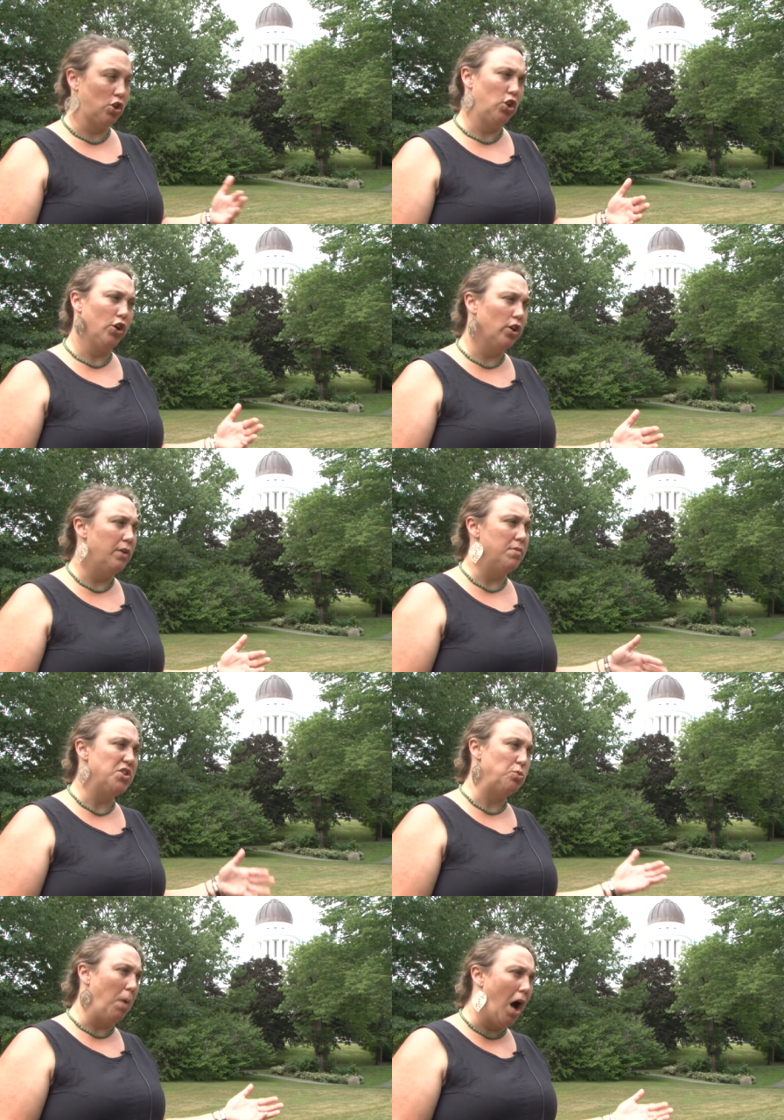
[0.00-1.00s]
clearly
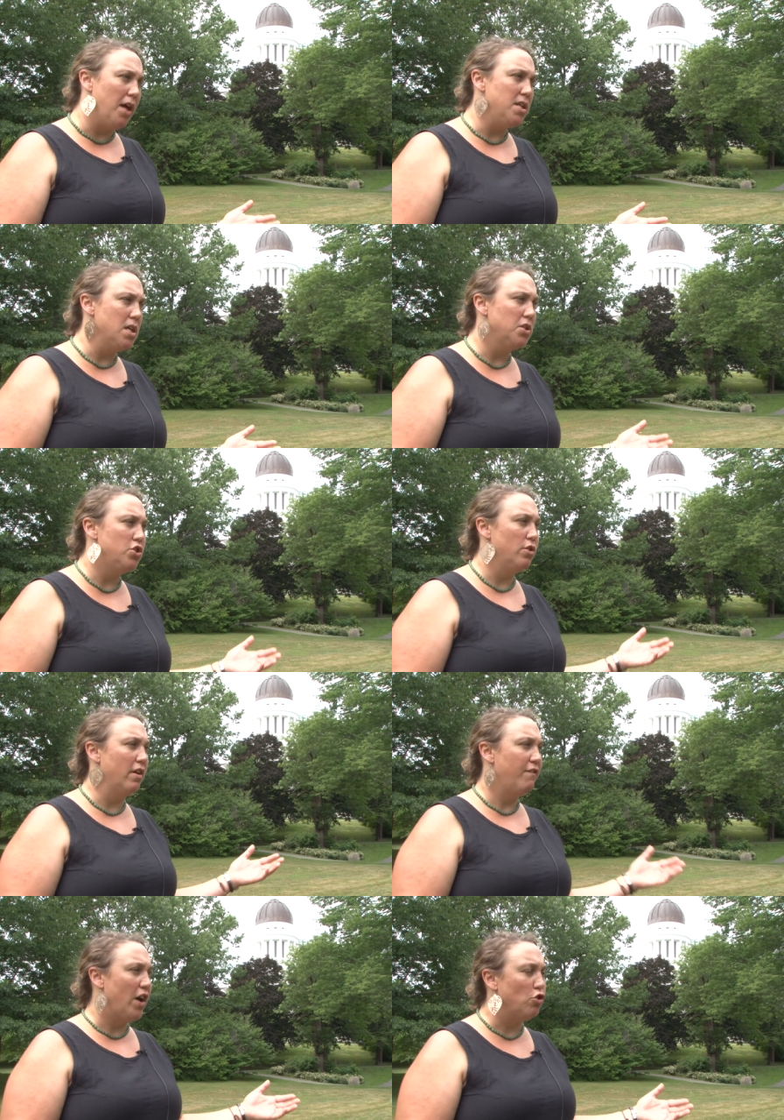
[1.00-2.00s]
responding to
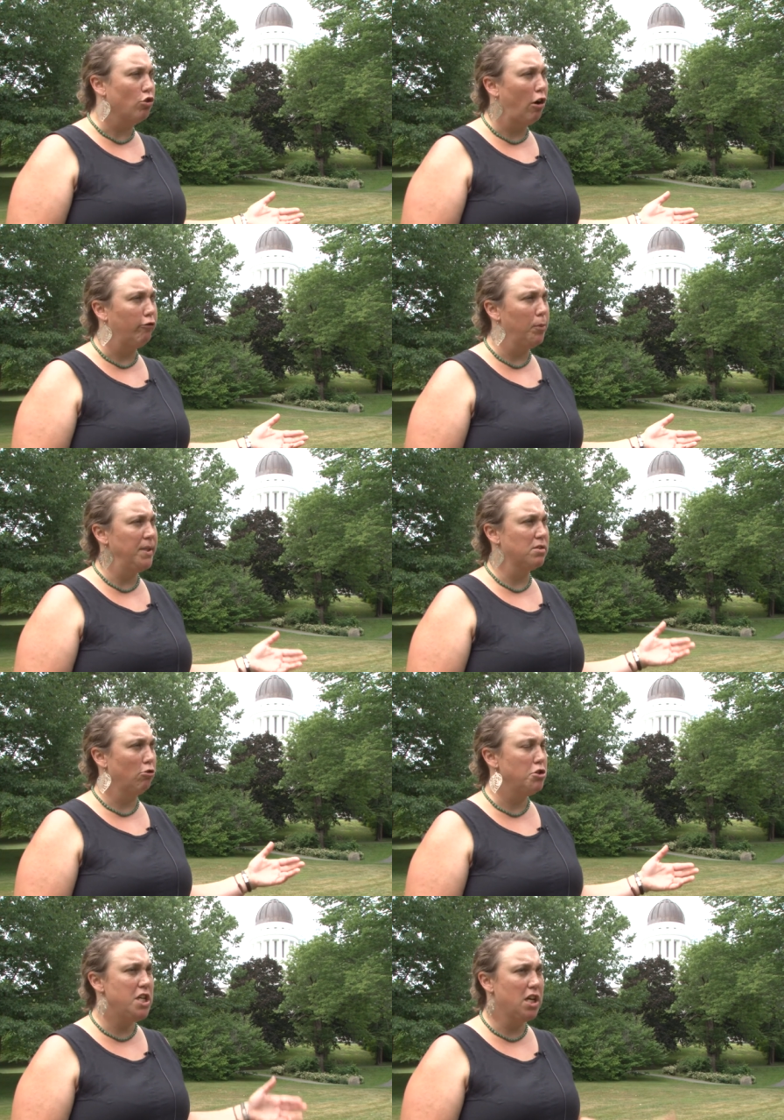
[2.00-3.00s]
the federal government's
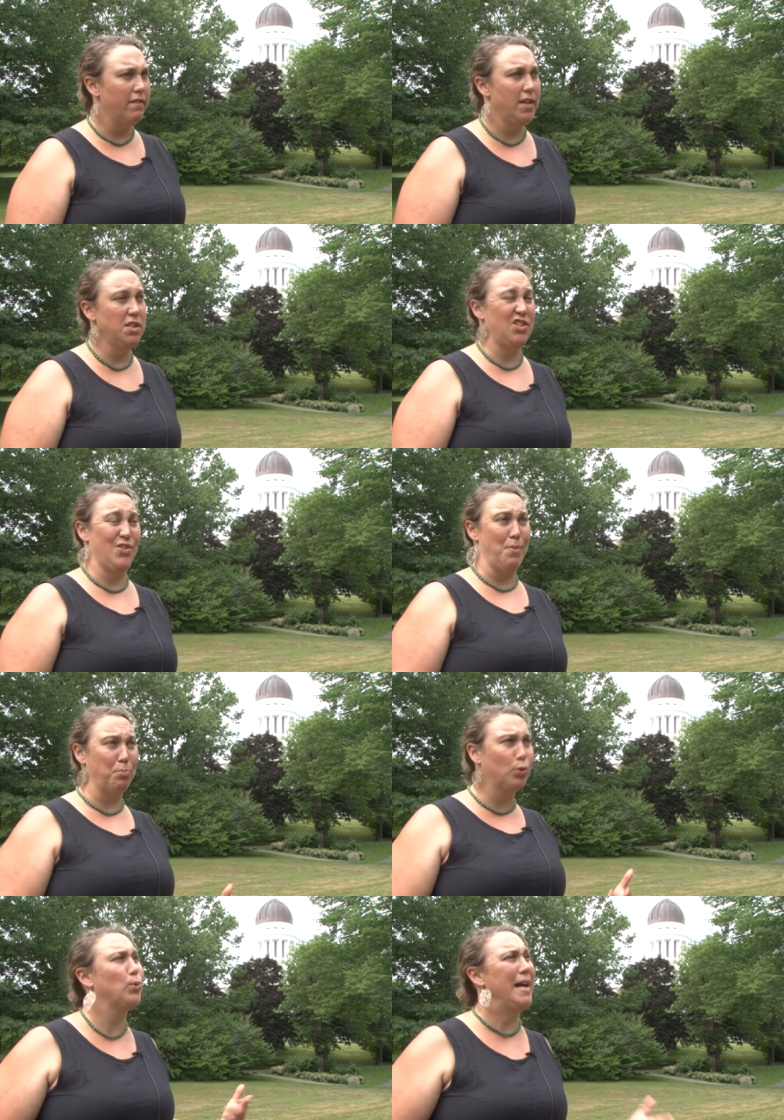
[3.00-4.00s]
critique of this, to the
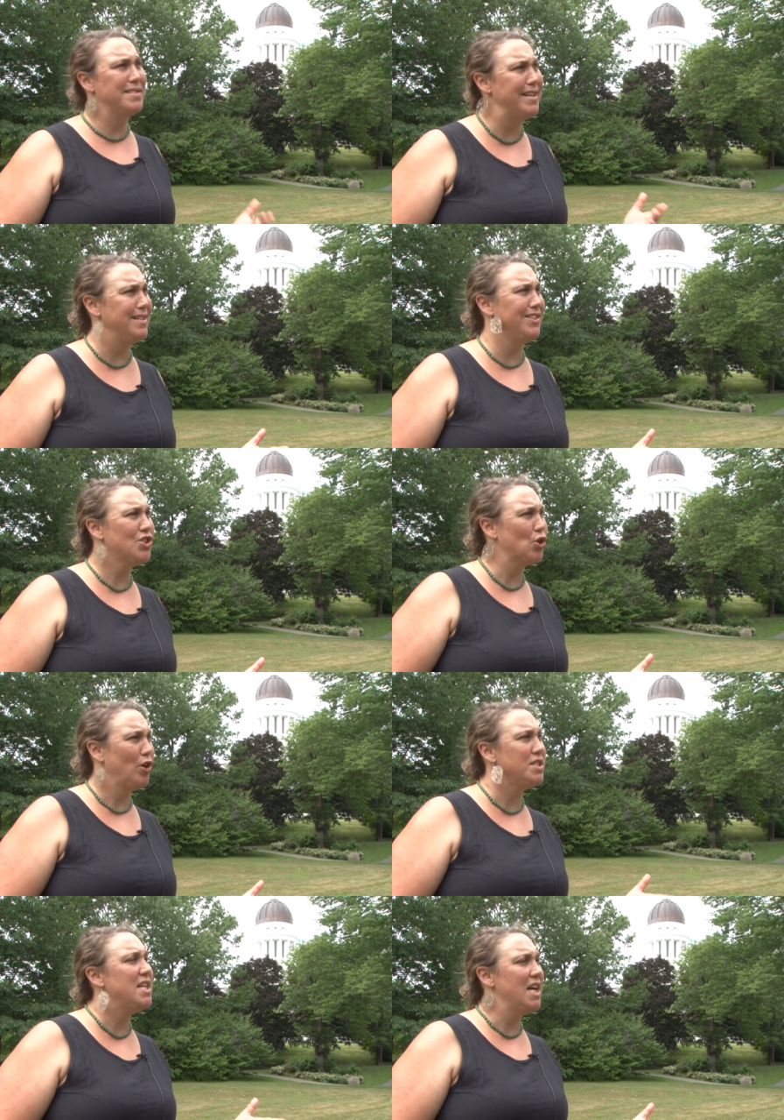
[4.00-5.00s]
president's
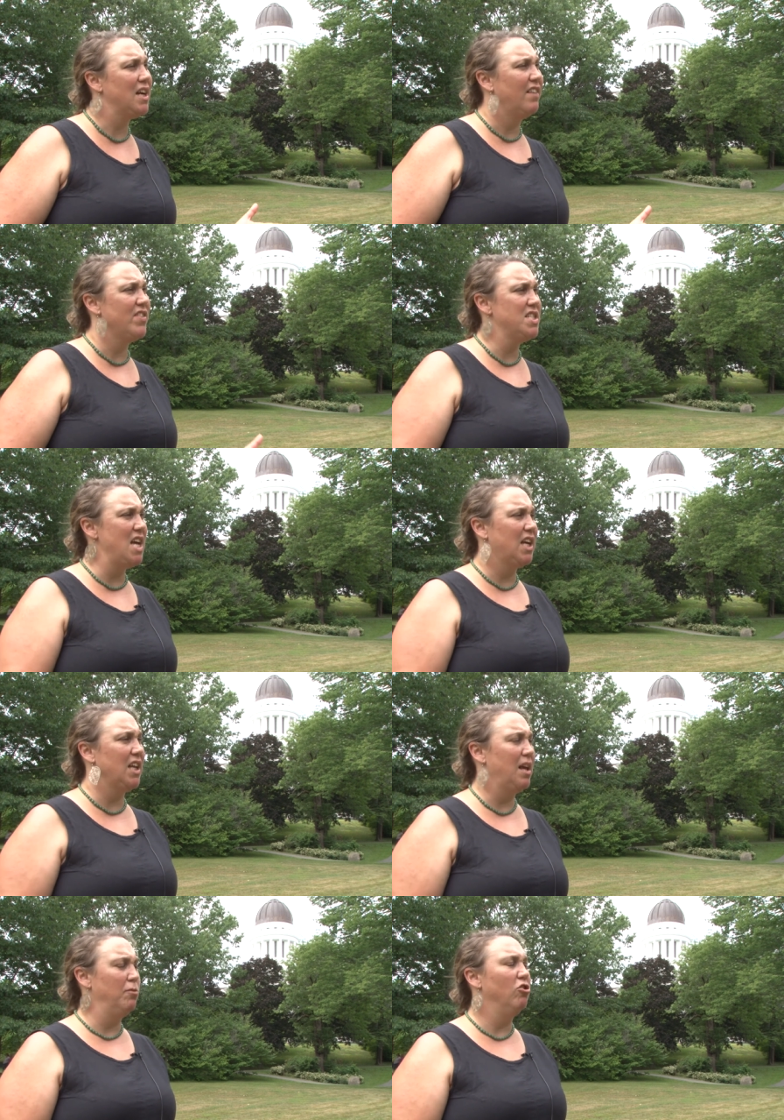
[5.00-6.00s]
critique of the Take a
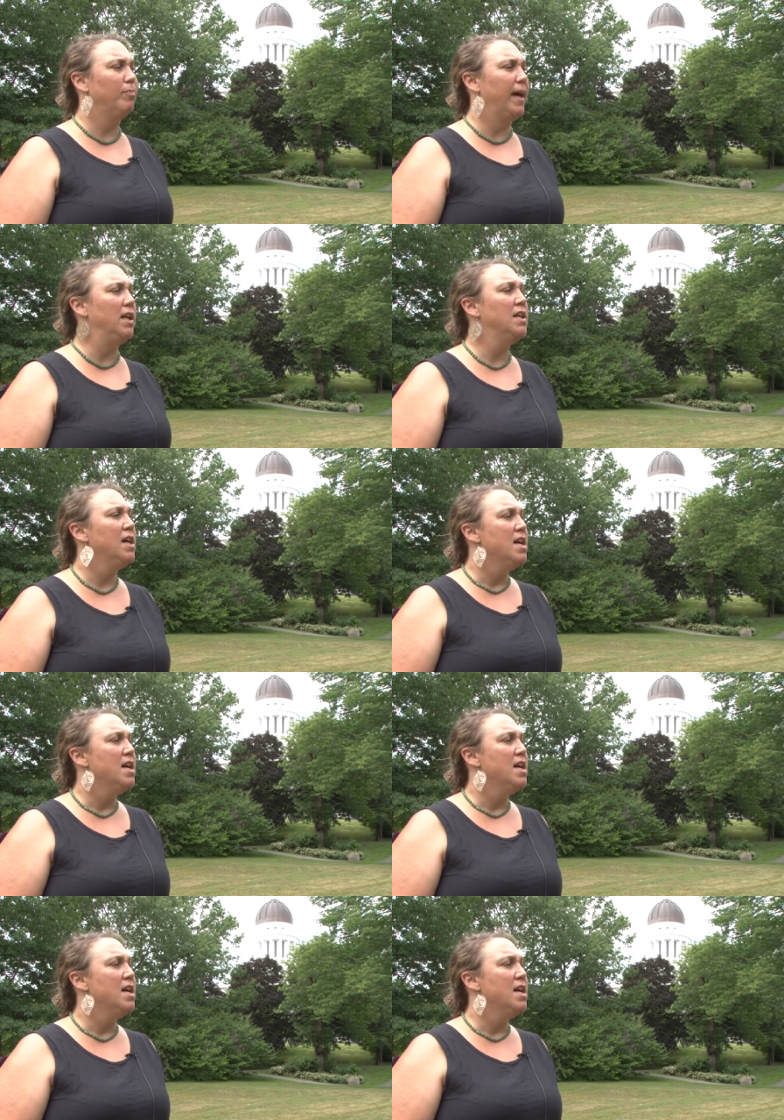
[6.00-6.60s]
Knee movement,